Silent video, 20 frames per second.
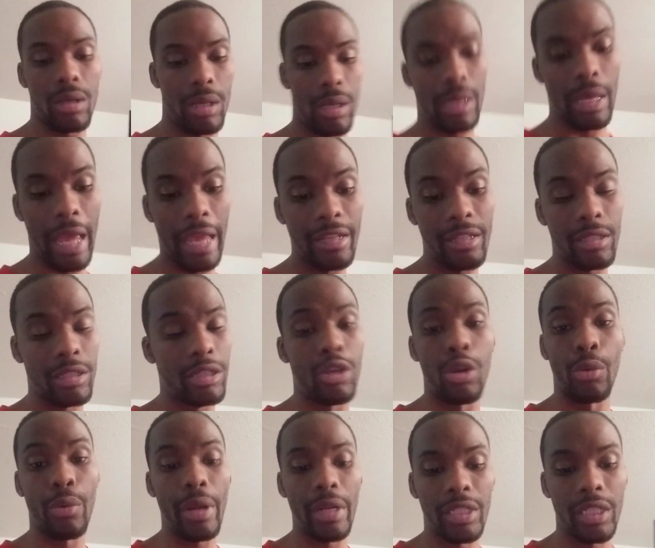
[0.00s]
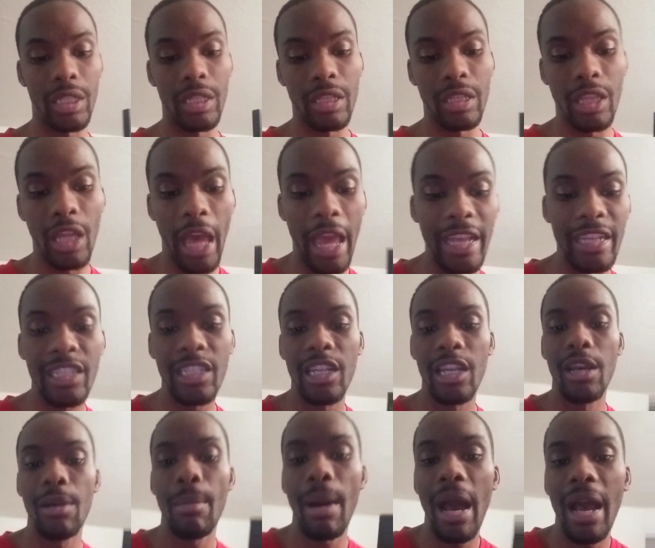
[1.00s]
The
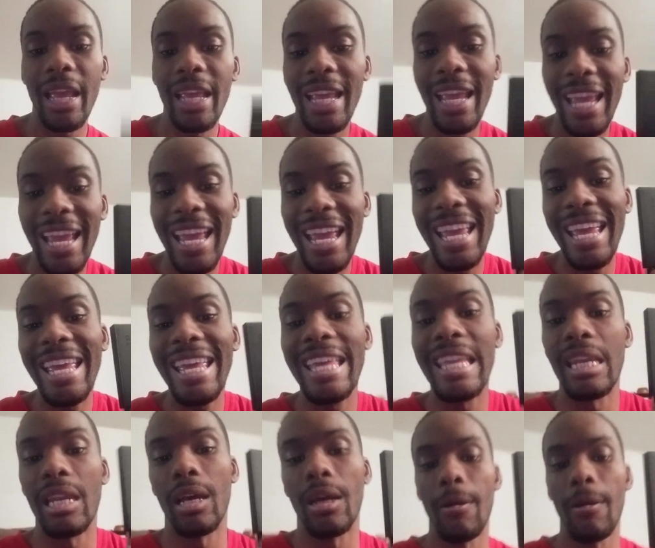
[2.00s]
HDMI in.